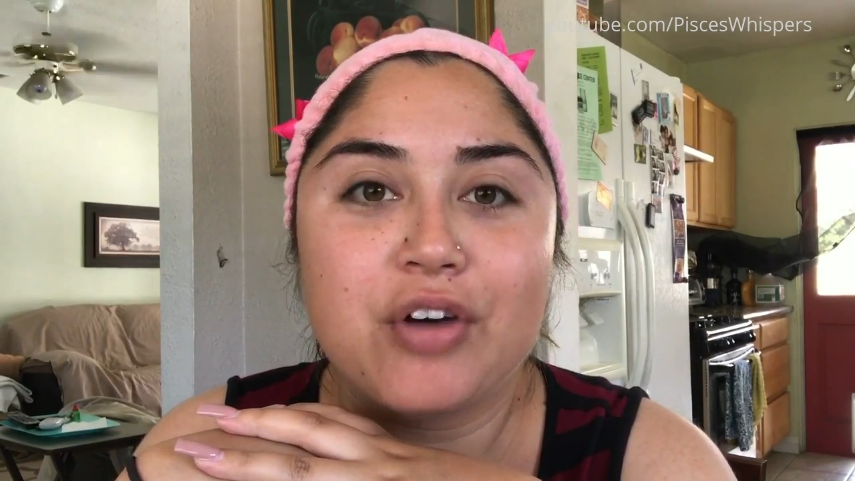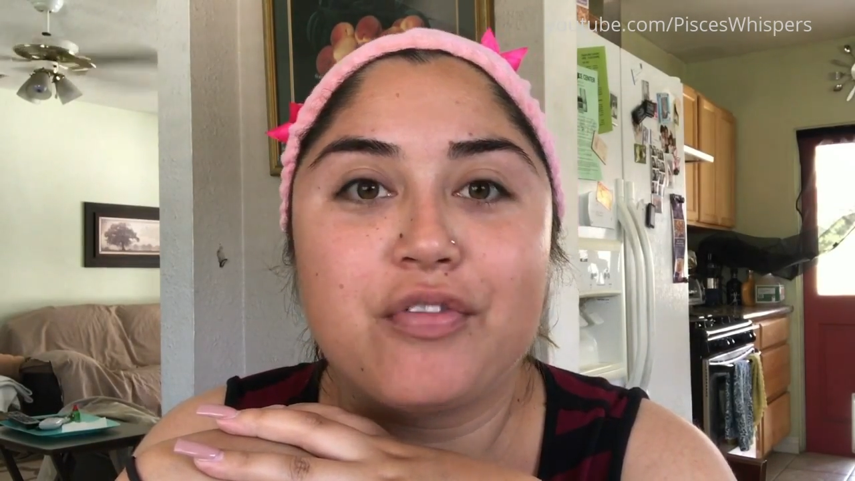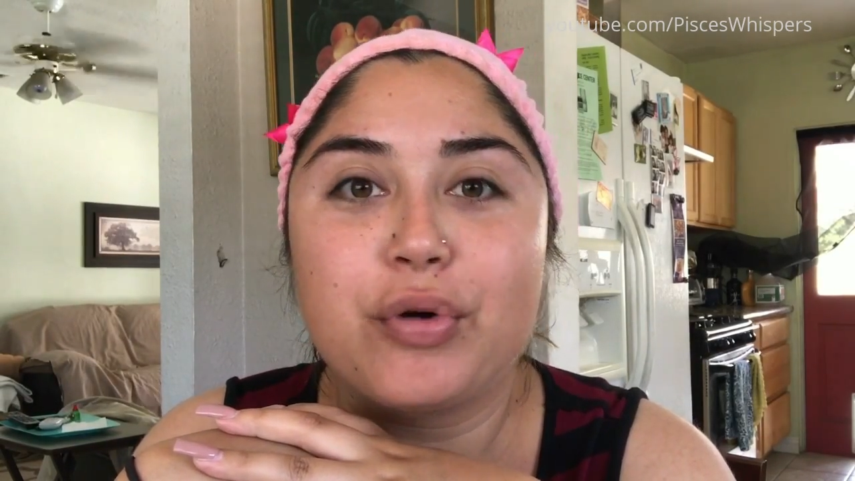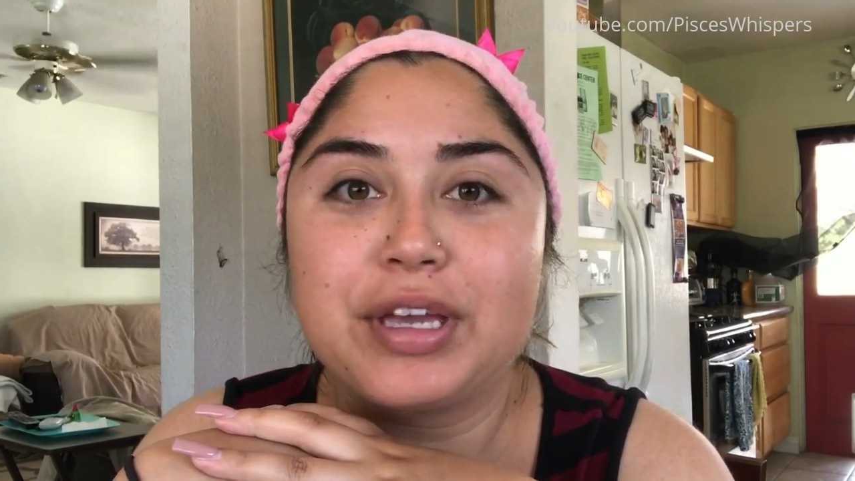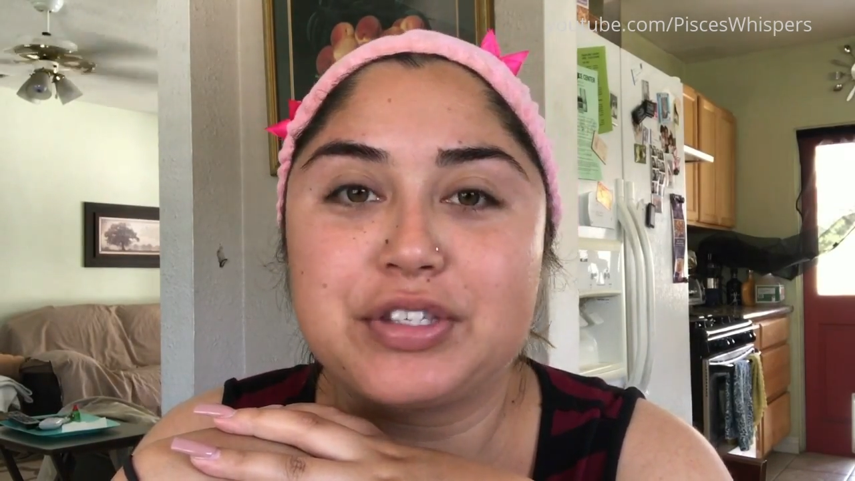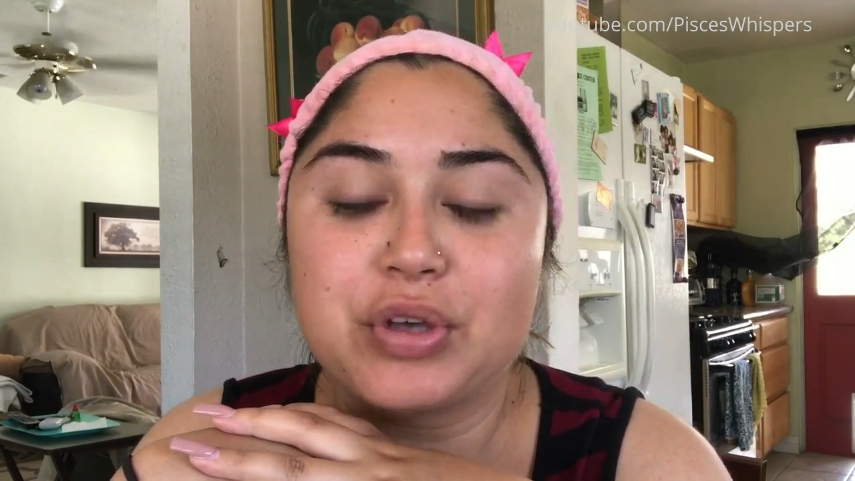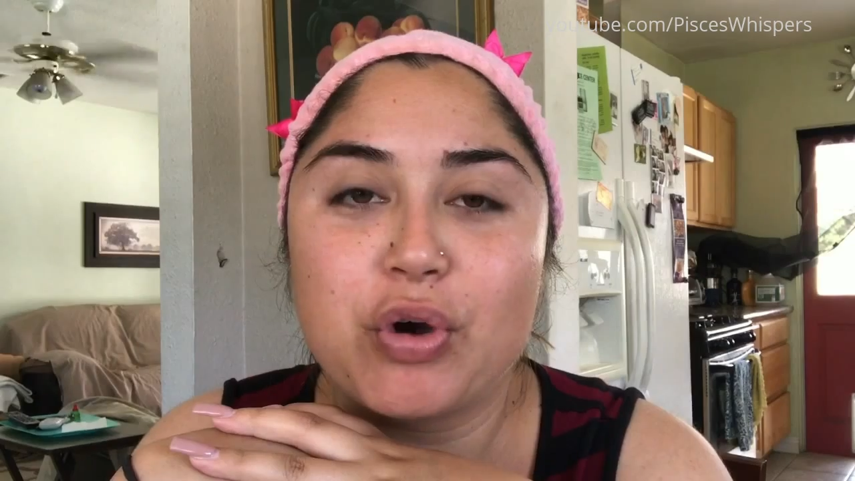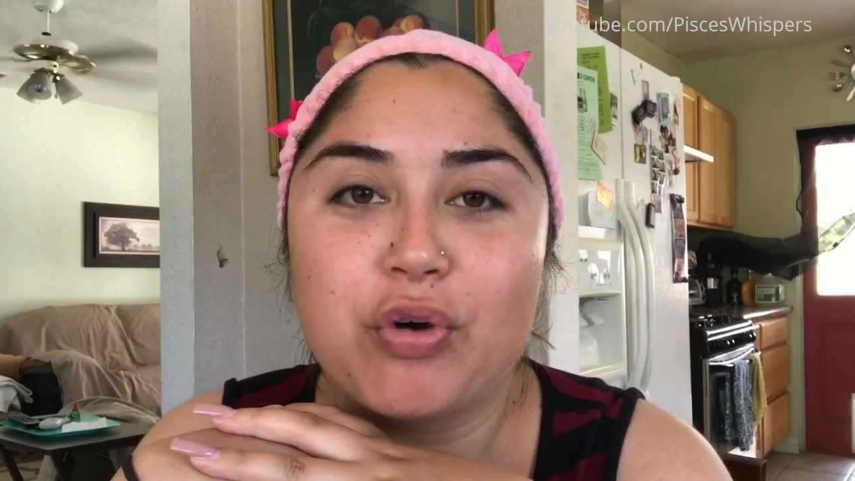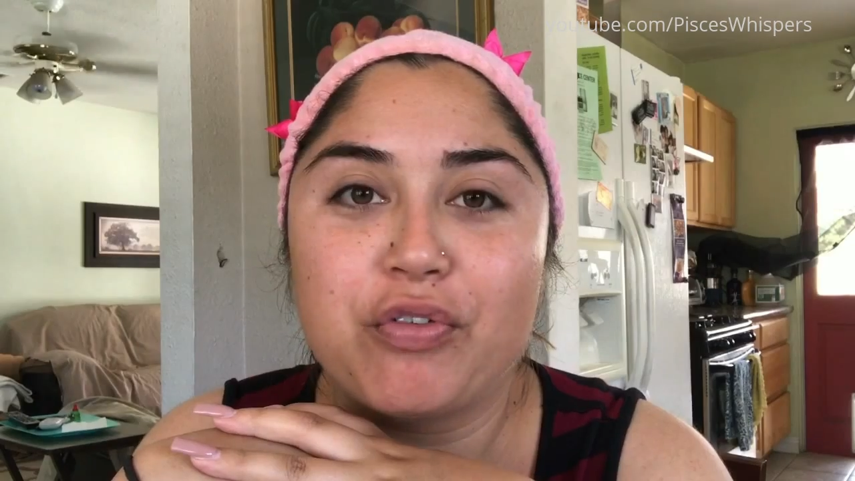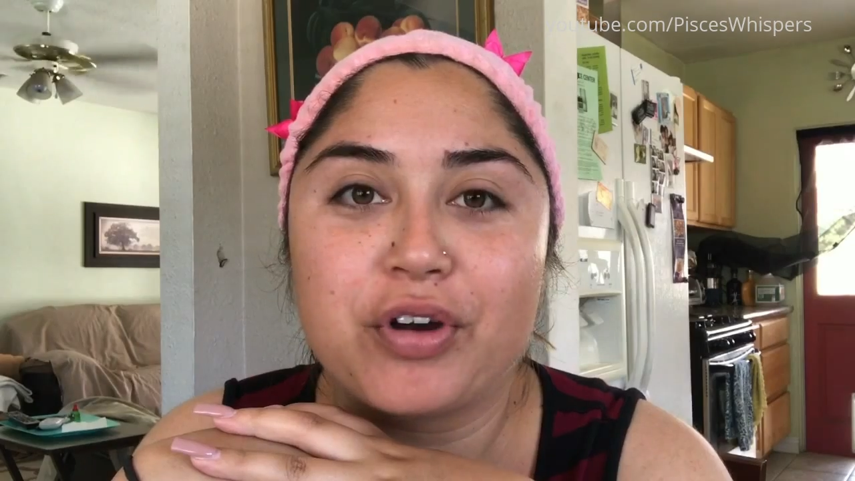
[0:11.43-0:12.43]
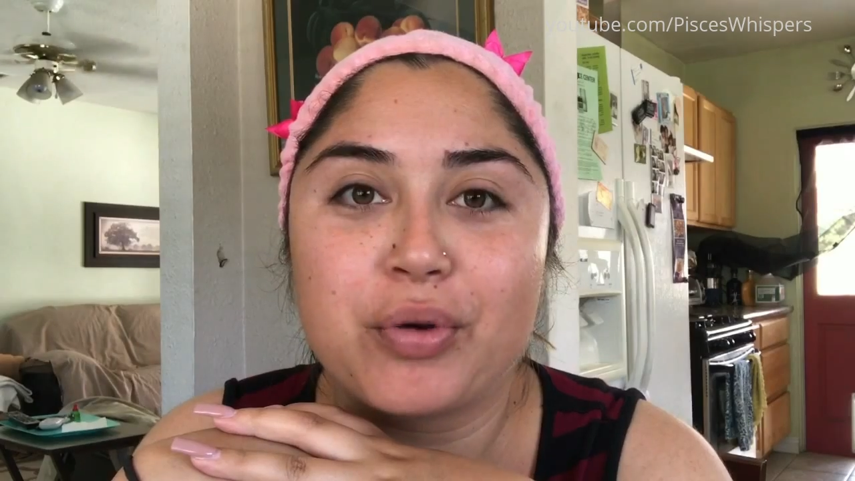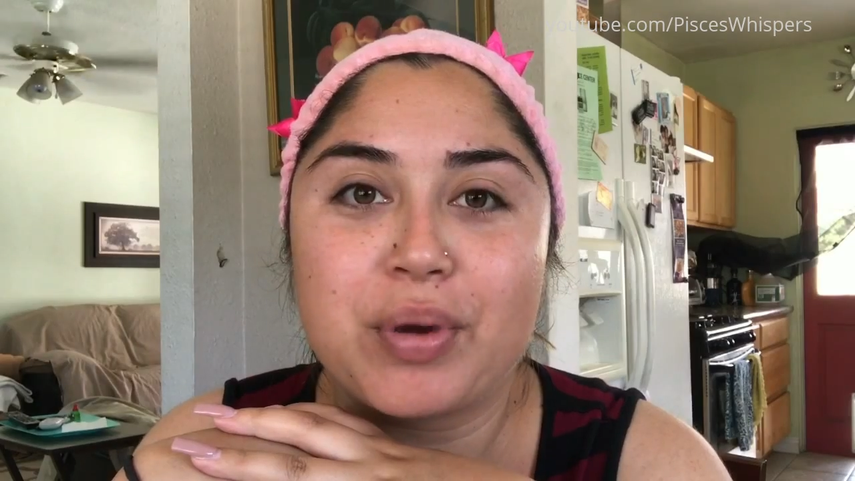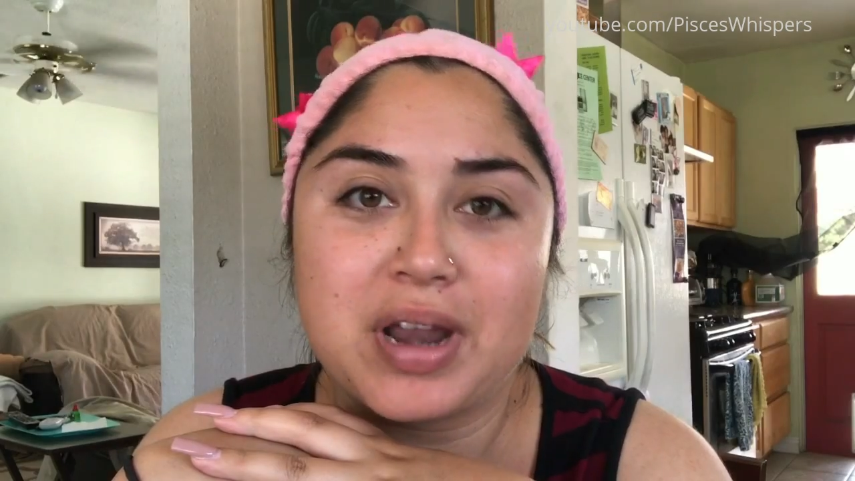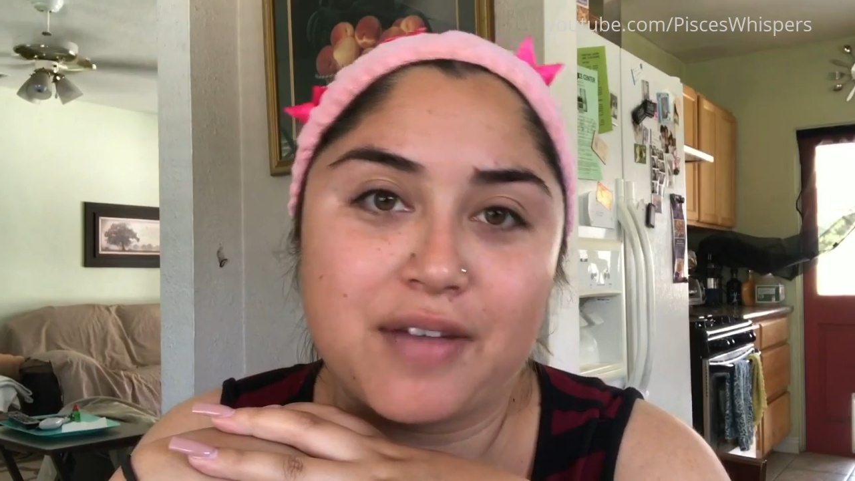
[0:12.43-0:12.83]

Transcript: me style video